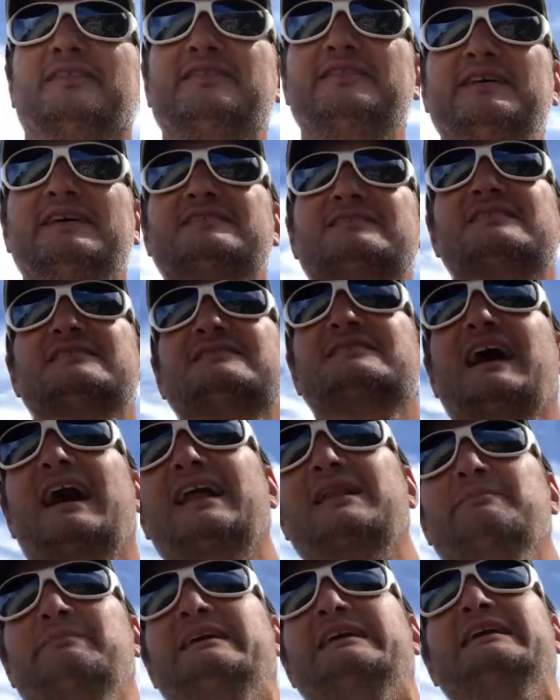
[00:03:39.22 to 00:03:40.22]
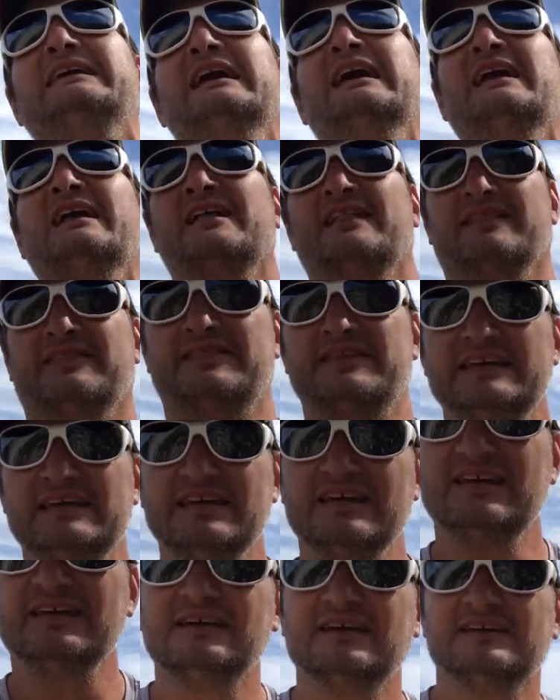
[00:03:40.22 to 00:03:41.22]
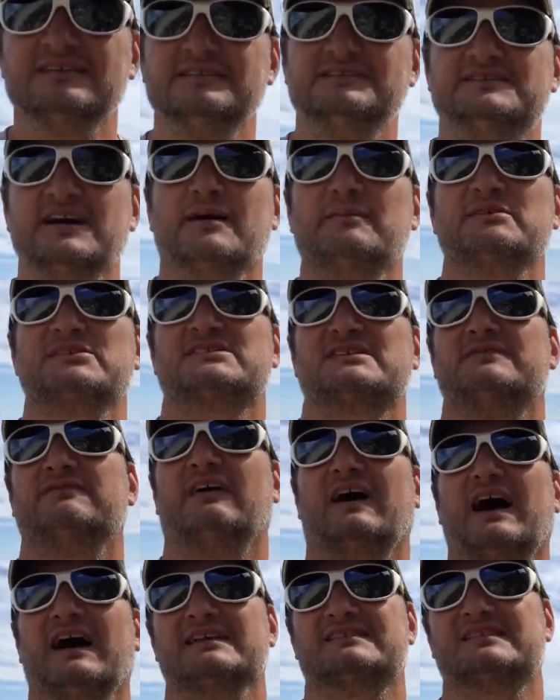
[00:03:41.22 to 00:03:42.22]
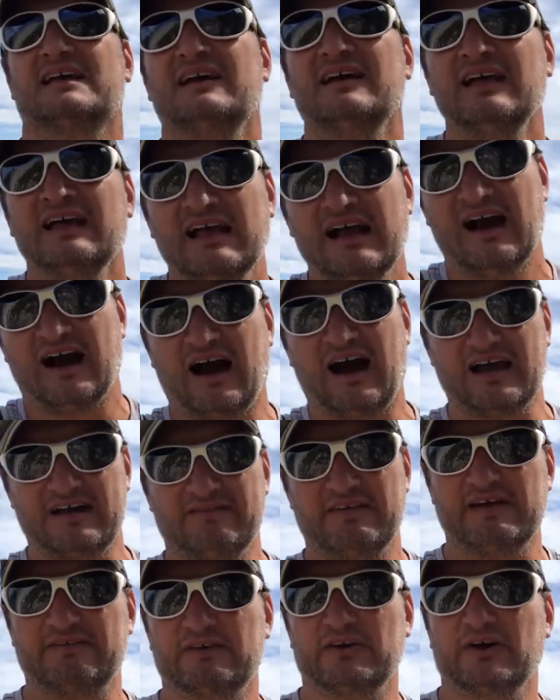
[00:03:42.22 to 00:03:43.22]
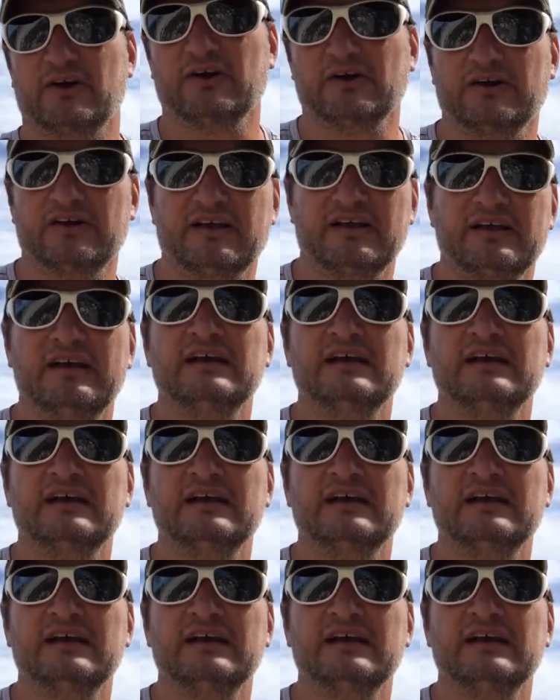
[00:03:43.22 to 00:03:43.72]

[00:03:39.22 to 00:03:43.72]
This has got to be the dumbest advice I've ever heard.